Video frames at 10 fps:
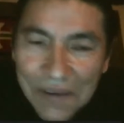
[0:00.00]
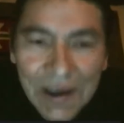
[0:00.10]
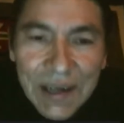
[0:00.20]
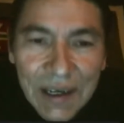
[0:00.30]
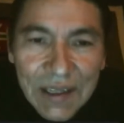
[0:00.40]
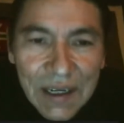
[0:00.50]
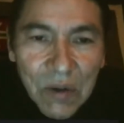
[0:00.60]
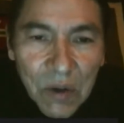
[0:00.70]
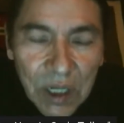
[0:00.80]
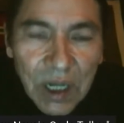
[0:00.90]
I find out
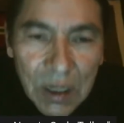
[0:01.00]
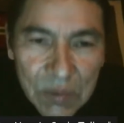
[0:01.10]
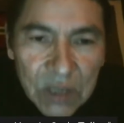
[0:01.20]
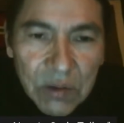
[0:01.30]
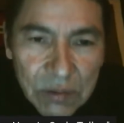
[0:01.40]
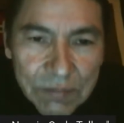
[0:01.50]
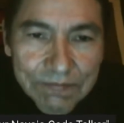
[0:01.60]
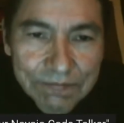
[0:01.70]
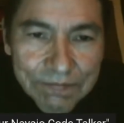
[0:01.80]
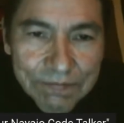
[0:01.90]
that I'm going to comm school,
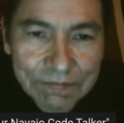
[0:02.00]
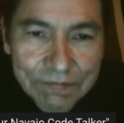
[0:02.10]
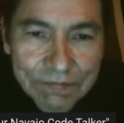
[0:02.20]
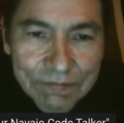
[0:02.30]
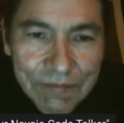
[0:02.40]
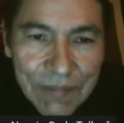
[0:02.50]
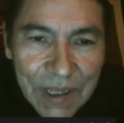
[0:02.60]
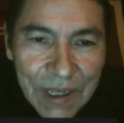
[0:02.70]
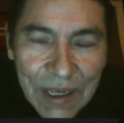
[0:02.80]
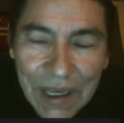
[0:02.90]

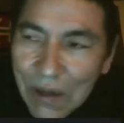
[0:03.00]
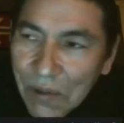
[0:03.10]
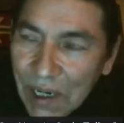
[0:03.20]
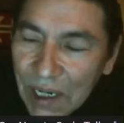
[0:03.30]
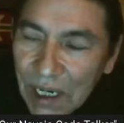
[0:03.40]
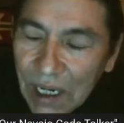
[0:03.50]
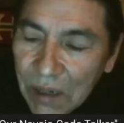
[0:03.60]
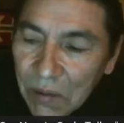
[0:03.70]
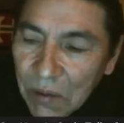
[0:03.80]
and when I